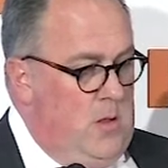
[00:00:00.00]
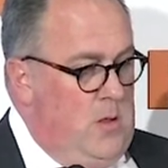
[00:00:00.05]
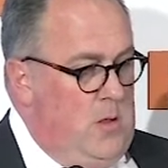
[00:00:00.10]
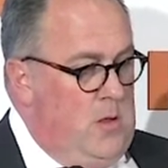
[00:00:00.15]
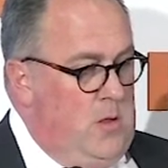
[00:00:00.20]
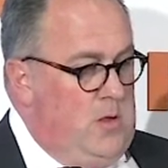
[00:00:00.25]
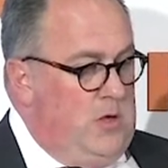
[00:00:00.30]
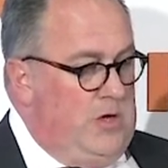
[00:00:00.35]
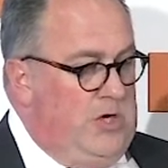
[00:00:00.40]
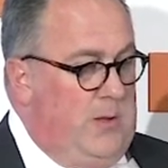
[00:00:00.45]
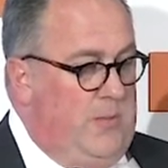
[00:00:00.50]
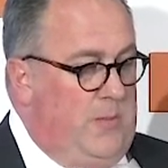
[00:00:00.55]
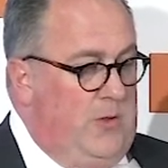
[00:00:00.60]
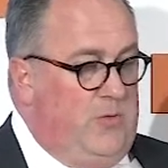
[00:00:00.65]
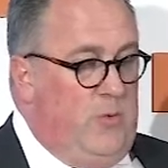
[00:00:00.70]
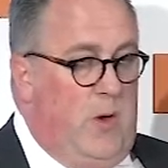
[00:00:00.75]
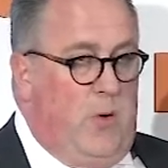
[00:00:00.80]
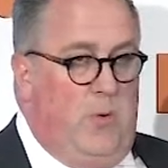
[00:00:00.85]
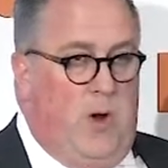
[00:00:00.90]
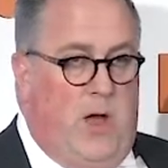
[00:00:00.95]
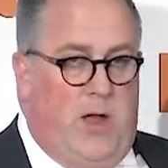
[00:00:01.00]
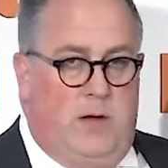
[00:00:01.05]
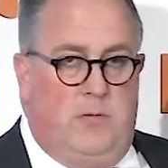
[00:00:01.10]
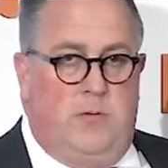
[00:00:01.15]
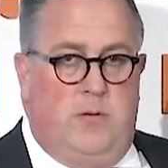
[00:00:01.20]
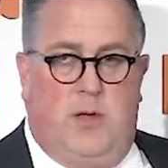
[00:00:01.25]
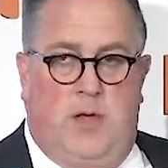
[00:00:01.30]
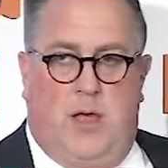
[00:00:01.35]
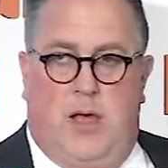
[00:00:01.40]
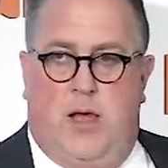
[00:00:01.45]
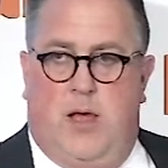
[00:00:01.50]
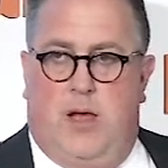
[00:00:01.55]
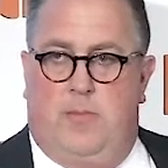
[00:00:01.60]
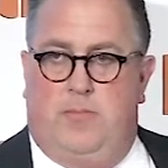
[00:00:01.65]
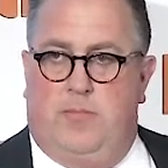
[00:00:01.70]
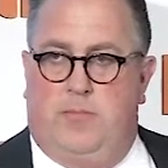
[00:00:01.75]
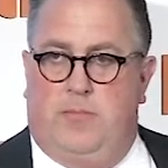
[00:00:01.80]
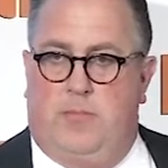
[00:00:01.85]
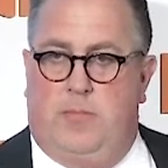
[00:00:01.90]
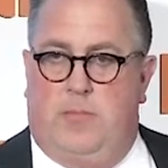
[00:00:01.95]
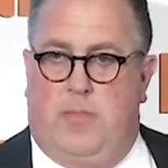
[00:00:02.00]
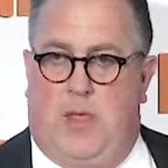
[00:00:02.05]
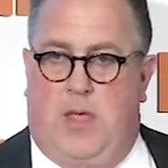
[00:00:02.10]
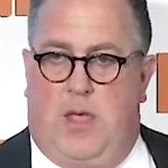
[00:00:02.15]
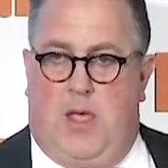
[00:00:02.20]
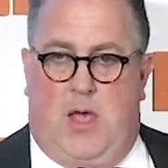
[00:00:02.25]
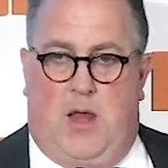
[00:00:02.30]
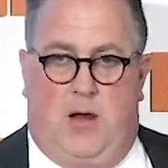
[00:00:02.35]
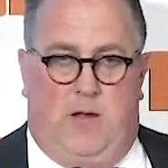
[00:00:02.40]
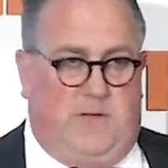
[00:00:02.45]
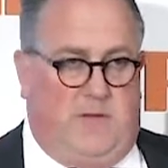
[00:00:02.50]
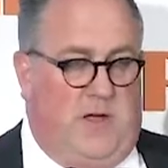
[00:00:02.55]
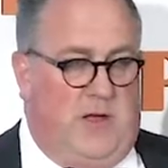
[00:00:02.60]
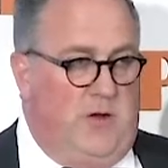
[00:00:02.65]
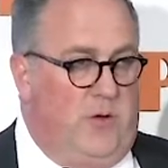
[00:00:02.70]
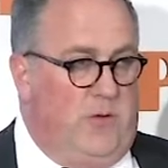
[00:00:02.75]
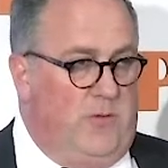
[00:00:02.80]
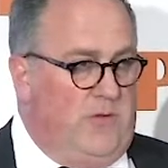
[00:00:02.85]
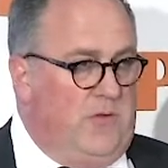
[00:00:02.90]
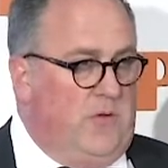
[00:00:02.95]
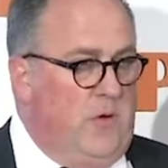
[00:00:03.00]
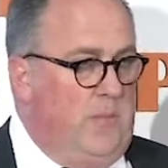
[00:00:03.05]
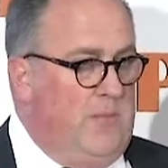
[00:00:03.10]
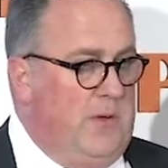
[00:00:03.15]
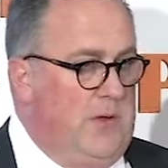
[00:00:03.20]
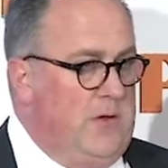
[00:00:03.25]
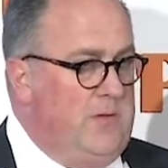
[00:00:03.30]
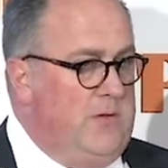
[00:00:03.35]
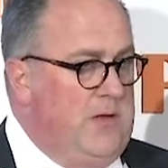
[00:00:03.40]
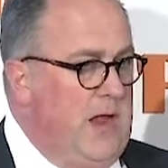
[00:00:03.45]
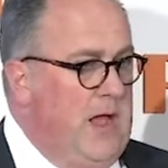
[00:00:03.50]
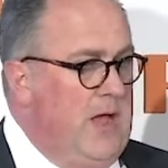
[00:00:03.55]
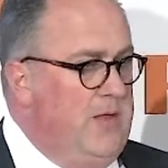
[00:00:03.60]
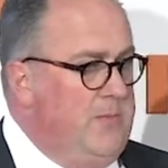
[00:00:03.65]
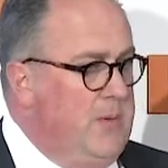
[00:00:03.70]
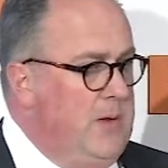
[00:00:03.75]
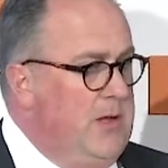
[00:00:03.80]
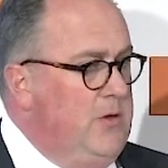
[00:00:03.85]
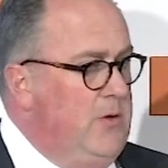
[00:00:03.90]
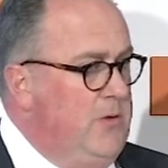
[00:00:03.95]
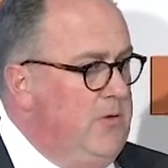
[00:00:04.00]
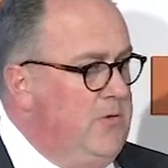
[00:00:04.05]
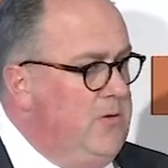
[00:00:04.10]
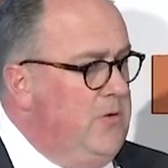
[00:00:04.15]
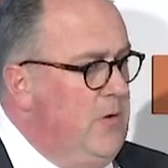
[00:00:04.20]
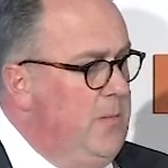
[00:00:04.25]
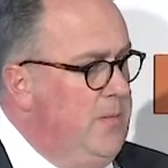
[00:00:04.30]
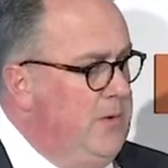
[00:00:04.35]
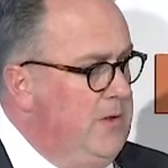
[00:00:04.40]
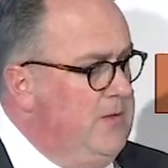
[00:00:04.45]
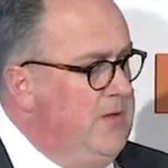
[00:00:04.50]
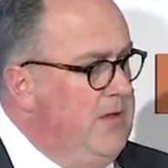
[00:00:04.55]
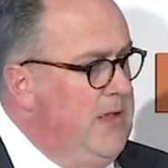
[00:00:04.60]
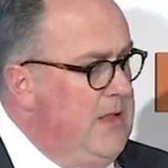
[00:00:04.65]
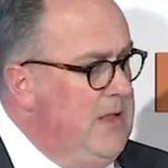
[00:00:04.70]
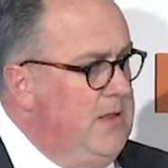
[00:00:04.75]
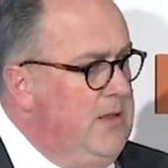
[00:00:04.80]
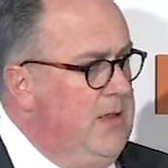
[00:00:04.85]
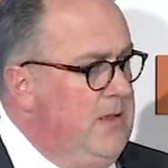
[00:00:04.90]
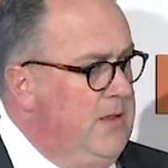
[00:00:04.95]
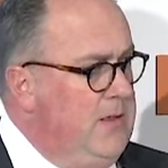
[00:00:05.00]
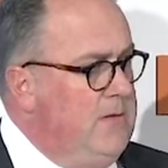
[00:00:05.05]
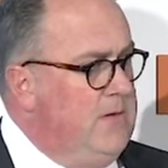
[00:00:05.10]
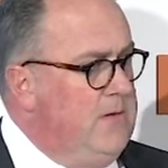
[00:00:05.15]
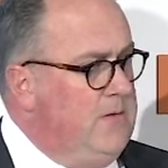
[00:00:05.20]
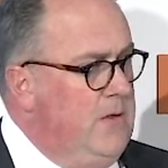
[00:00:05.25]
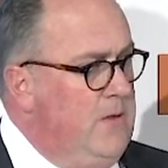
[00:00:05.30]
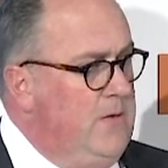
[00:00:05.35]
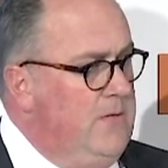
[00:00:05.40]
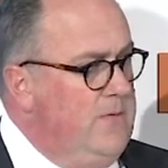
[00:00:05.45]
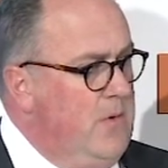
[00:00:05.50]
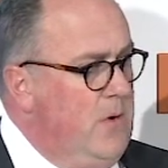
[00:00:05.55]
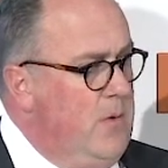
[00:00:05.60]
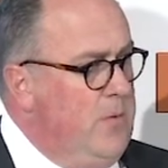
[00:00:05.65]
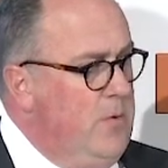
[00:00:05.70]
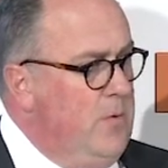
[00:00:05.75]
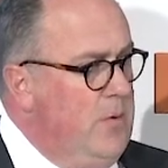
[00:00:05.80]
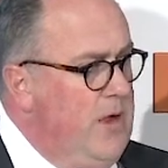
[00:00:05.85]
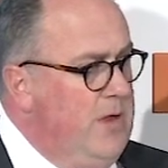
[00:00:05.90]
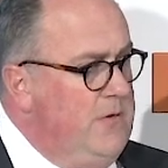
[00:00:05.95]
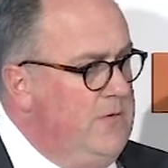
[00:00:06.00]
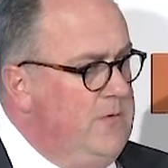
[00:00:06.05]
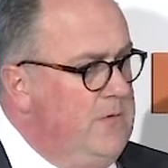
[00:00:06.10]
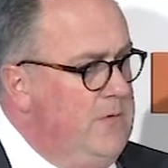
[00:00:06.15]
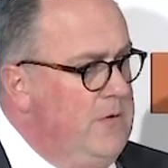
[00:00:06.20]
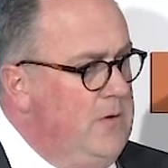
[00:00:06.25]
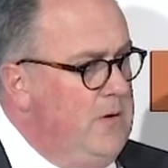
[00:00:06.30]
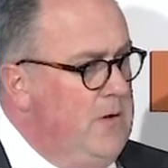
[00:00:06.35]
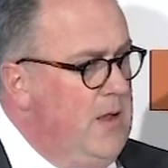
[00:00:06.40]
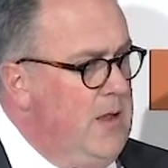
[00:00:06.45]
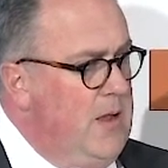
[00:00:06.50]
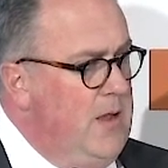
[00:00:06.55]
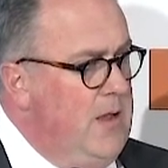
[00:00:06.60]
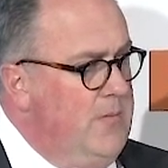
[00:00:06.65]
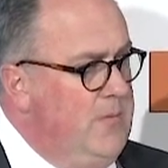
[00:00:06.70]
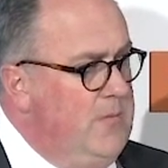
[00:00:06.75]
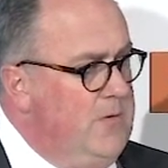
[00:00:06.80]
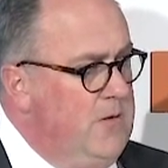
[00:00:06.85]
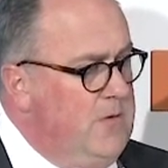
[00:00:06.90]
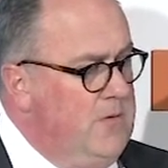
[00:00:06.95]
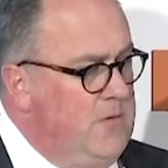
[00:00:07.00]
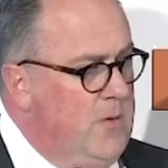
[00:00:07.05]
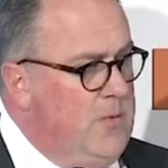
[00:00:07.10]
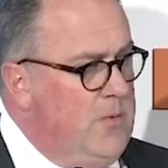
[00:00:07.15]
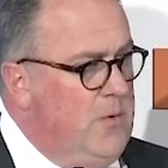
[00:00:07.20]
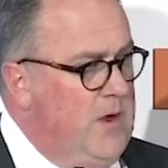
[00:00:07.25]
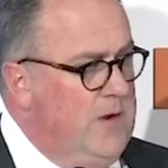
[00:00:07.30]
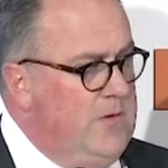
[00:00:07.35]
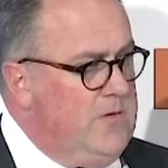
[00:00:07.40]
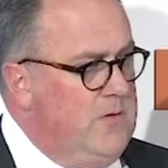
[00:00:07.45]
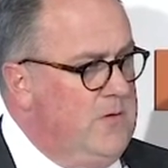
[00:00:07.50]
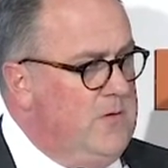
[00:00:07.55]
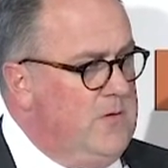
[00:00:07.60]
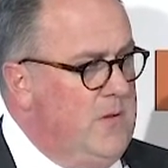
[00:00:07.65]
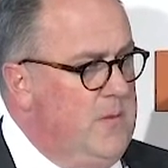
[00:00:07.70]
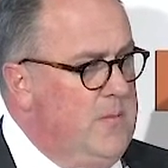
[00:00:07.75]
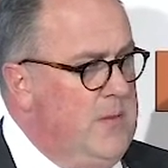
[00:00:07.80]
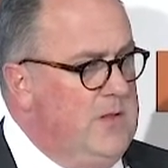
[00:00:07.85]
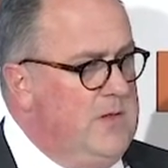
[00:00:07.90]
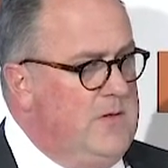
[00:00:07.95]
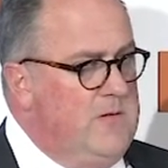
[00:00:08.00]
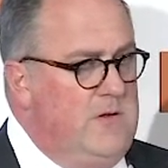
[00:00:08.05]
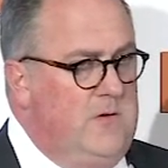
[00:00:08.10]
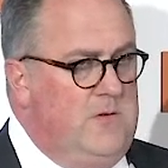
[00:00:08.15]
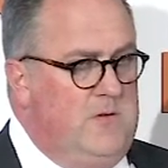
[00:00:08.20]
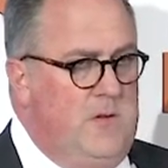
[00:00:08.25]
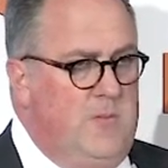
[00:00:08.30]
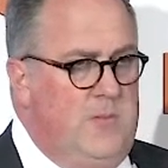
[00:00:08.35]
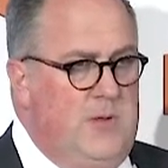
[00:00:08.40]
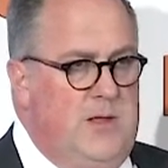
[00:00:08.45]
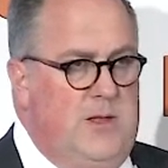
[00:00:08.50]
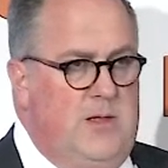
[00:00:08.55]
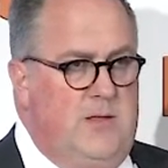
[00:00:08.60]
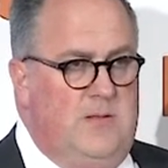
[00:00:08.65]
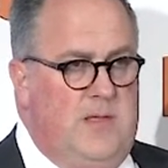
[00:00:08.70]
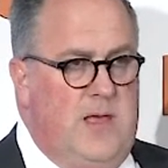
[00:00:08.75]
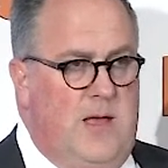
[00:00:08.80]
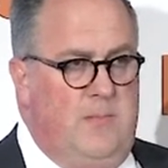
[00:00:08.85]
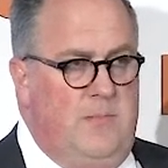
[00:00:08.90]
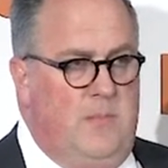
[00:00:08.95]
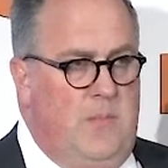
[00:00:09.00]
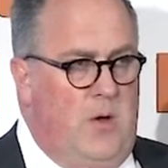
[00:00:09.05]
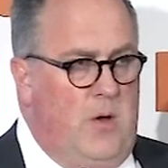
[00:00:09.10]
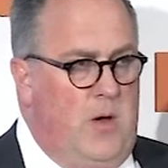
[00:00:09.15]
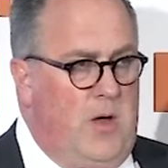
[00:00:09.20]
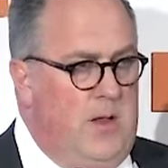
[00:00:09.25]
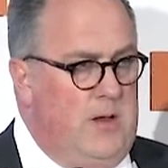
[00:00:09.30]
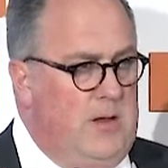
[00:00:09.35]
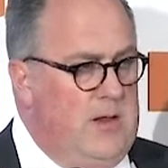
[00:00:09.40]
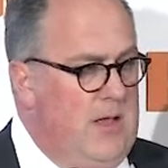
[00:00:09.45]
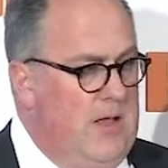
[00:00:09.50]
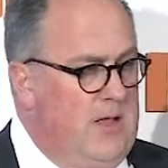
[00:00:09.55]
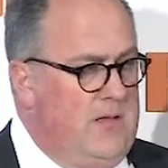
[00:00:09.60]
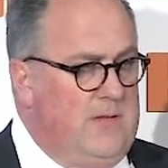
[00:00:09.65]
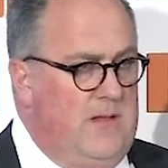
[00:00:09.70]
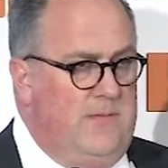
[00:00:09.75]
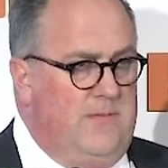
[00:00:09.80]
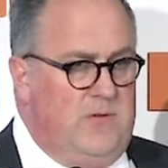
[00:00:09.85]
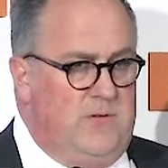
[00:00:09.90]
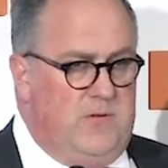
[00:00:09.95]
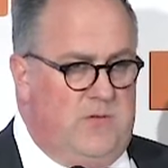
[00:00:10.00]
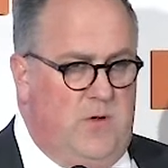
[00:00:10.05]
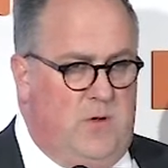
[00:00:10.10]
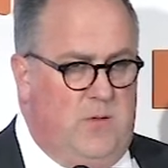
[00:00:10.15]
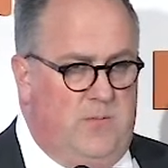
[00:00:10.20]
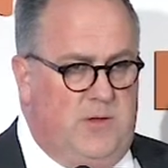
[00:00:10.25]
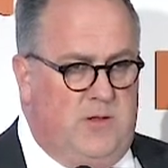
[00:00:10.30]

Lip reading: Tshipi's well run, and I say non-stop because it has been non-stop. In 10 years of operation, since operations commenced at Tshipi, that mine has never stopped.